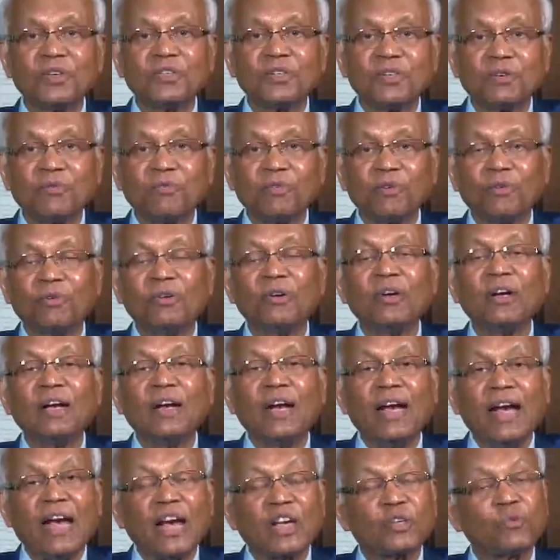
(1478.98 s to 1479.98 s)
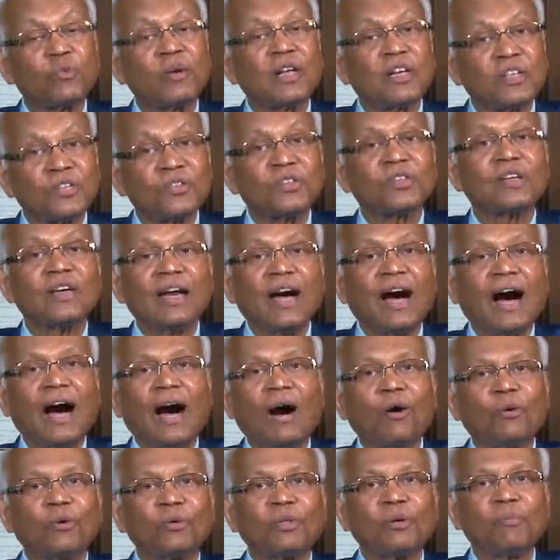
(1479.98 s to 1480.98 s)
Review explains
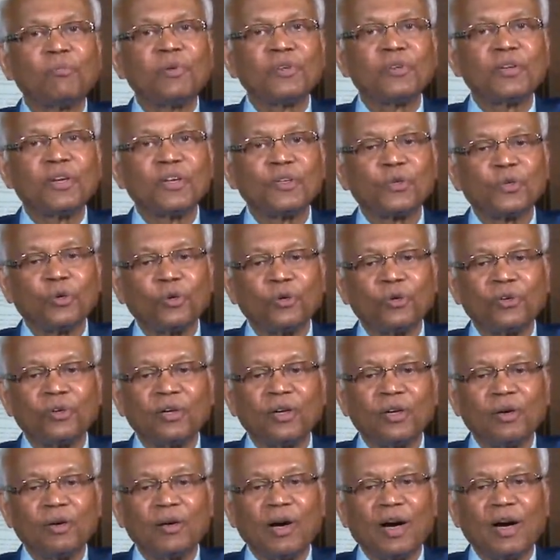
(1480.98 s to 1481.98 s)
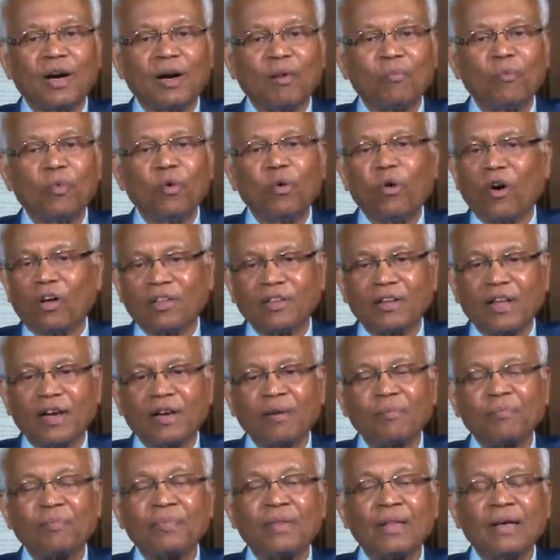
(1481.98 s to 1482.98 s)
how the business should move on that.
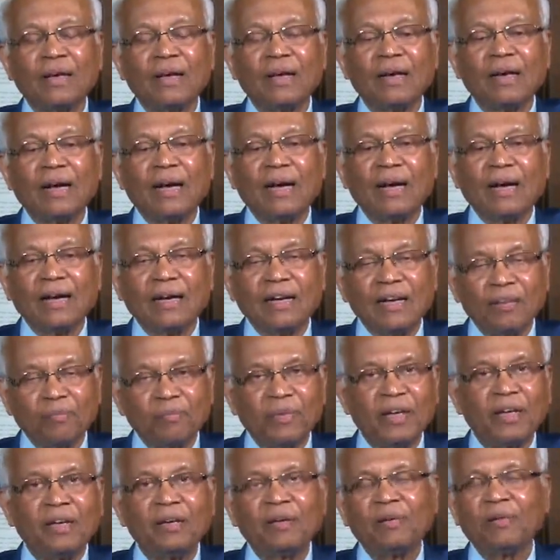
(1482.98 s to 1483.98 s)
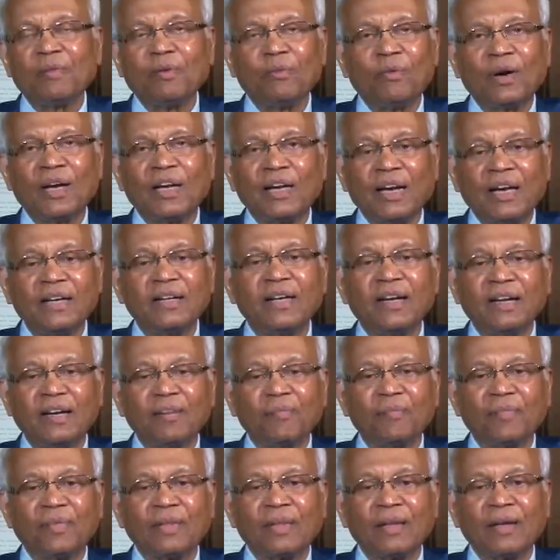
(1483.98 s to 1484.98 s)
Let me, while
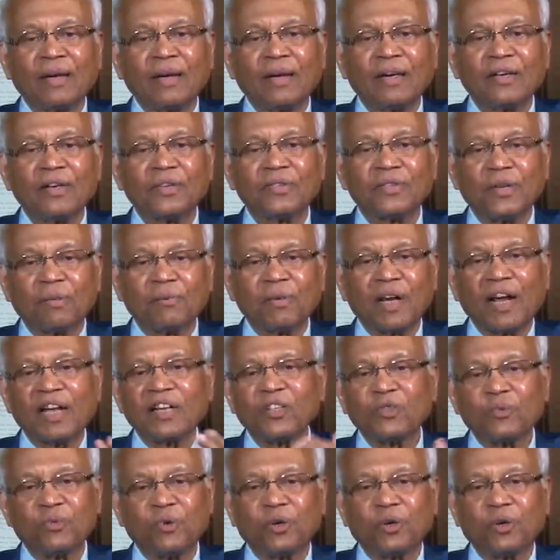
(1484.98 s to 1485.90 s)
ending, summarize for